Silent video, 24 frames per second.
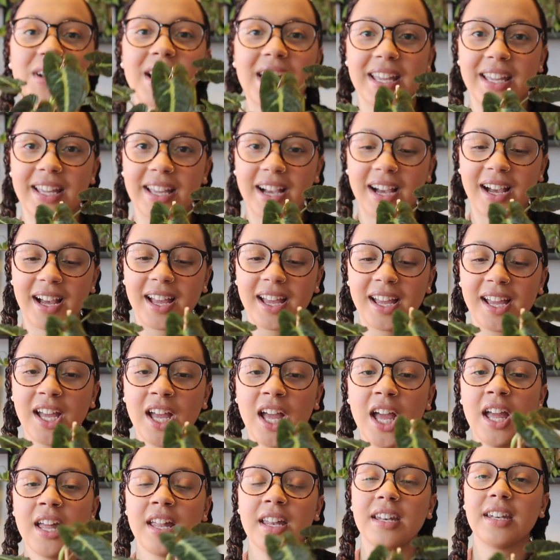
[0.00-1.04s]
Landy Eye.
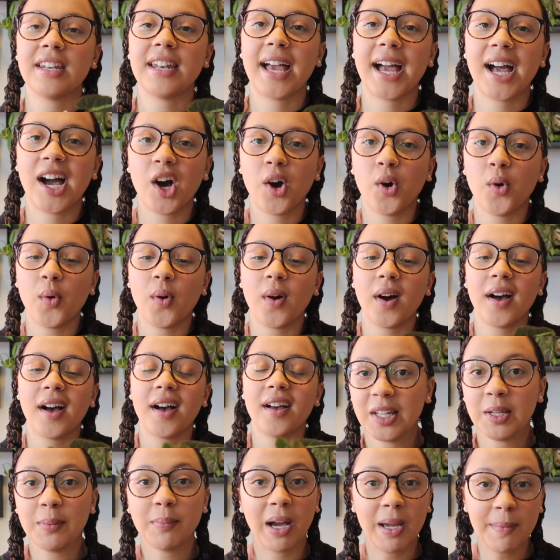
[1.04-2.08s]
Now,
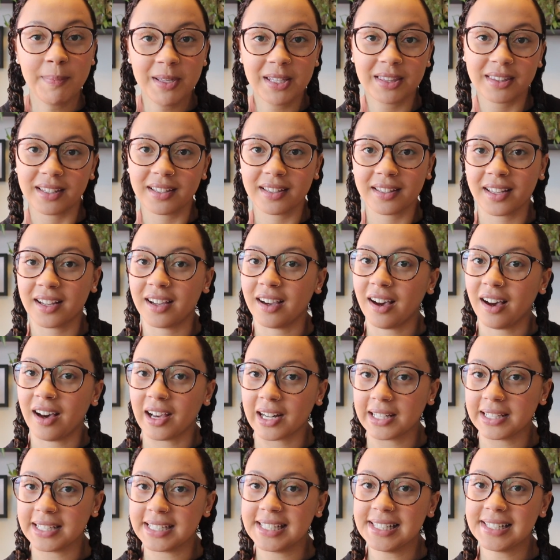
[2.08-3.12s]
you might be thinking,
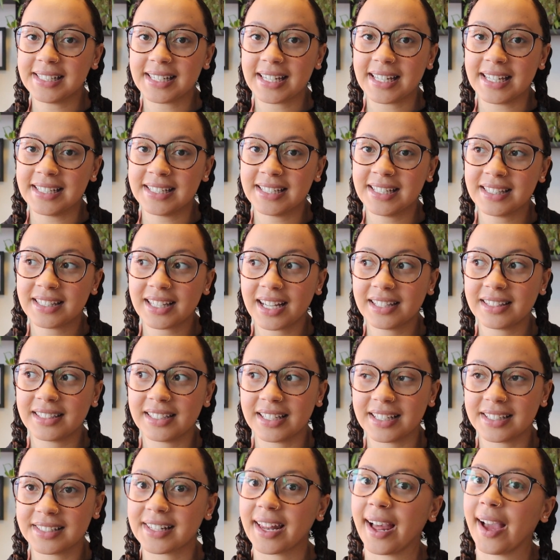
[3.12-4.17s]
Annalise, isn't that the
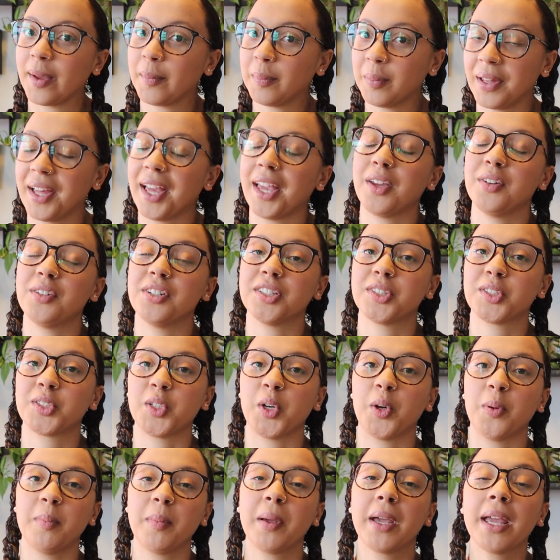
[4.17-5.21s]
exact plant you just
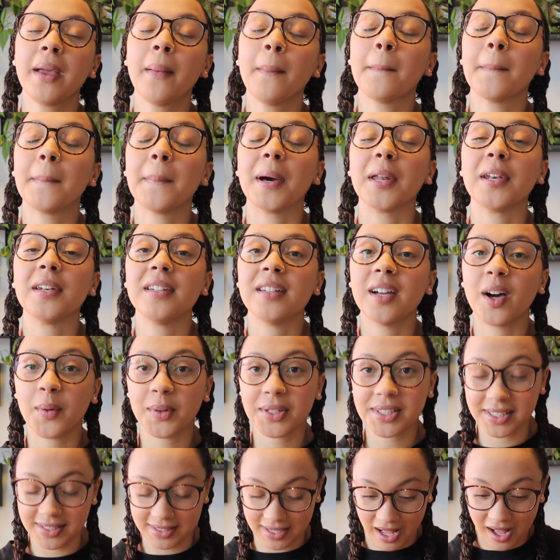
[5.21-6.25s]
showed me? But no,
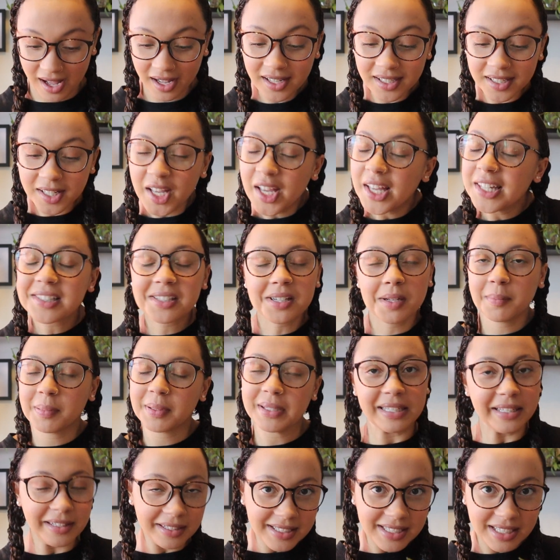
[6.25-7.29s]
it's not. It's
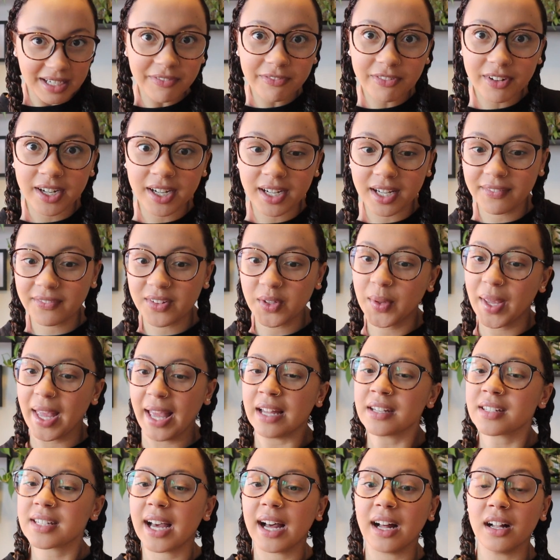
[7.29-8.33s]
completely different if you
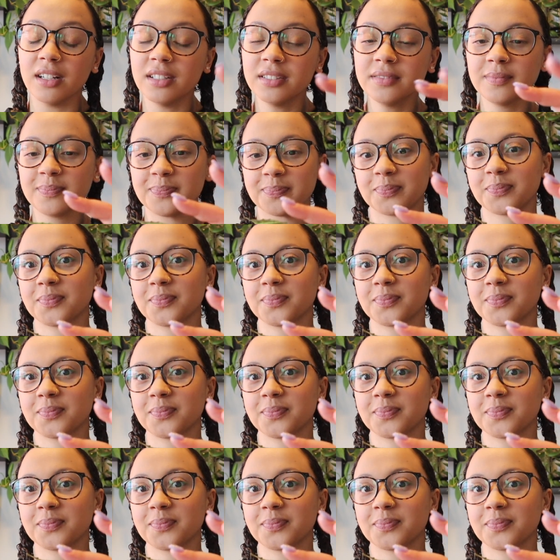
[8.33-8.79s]
can't tell.